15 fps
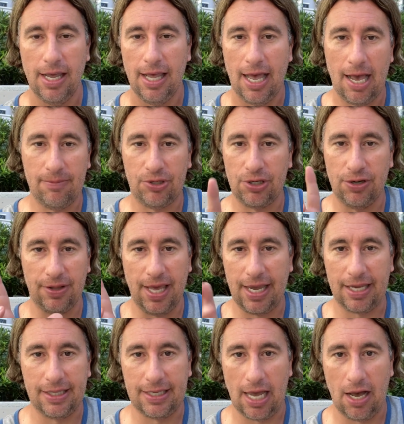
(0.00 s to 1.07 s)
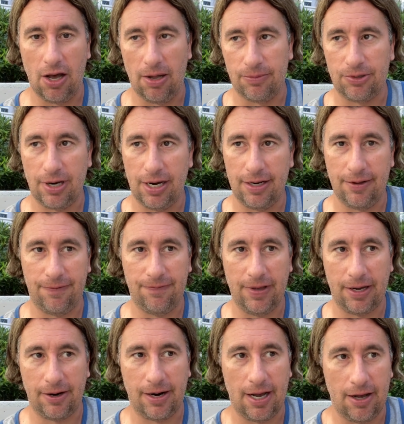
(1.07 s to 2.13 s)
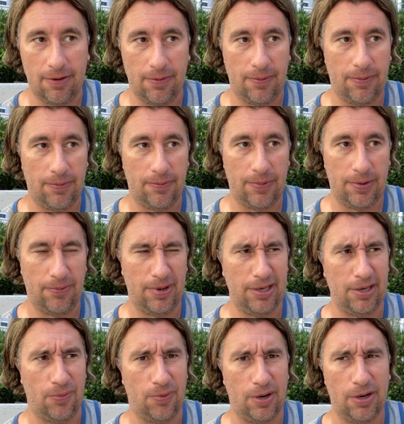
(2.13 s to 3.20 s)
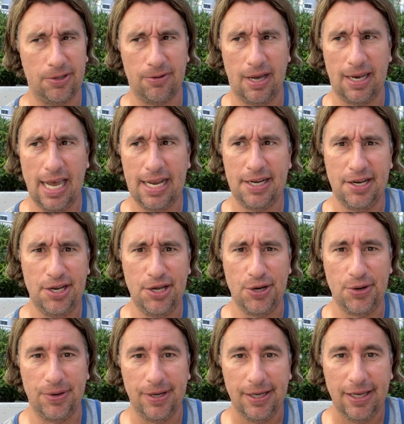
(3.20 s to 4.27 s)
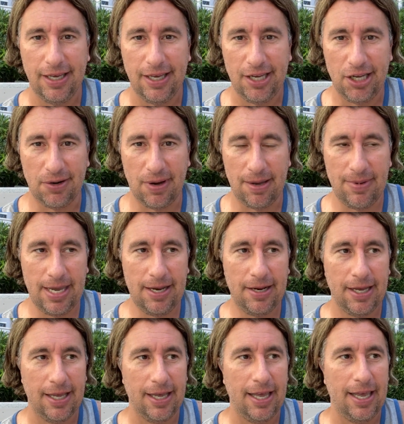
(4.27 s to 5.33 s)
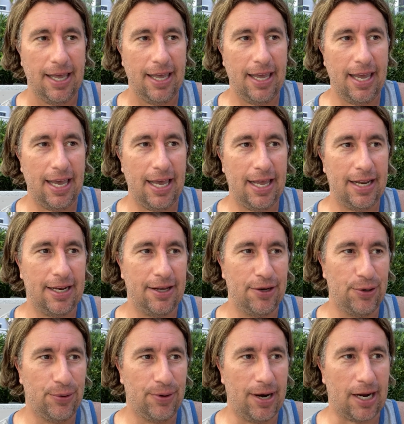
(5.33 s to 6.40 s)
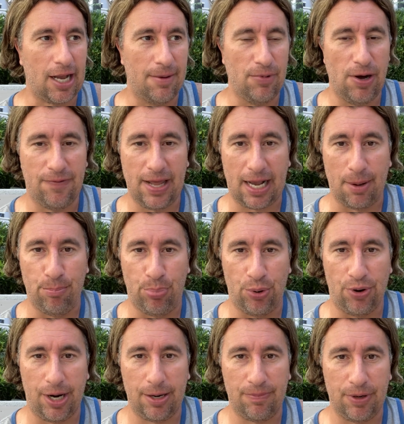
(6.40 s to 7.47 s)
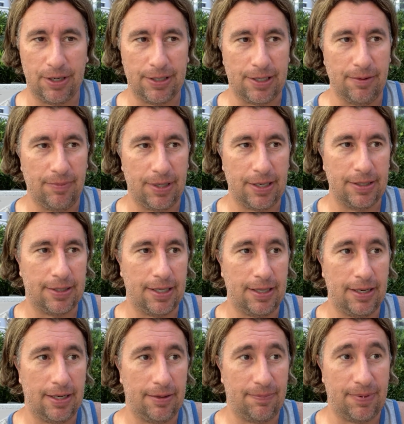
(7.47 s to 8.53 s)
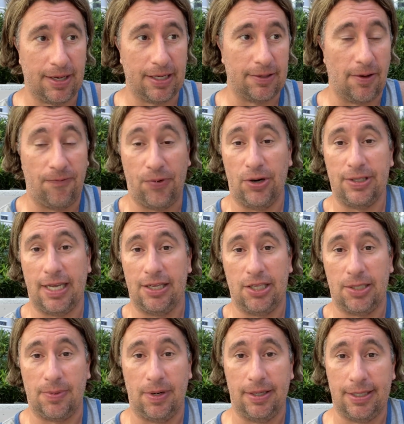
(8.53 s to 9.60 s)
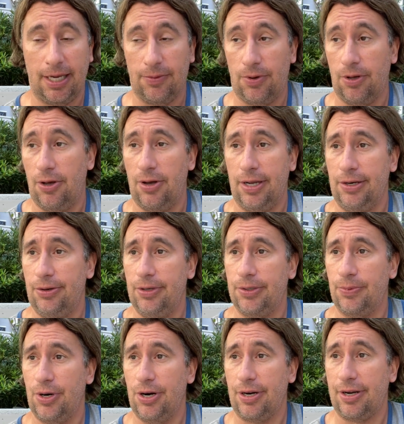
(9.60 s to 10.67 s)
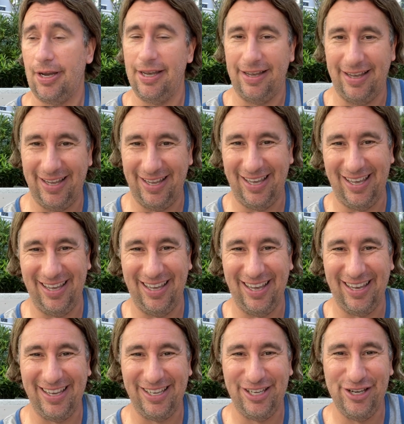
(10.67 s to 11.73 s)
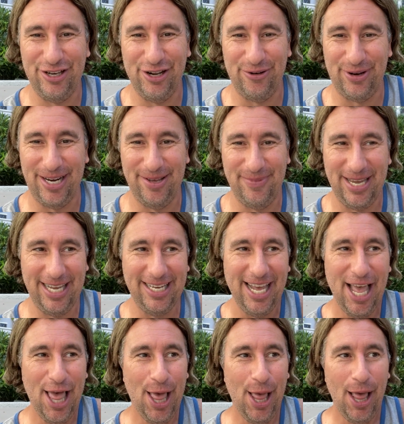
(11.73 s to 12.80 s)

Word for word: I'm sure they could tell I'm trying to figure out, well, what in the world do I like to do? You know what I mean? Or I come off like a boring person because at first I just want to say, well, all I do is work. You know what I mean?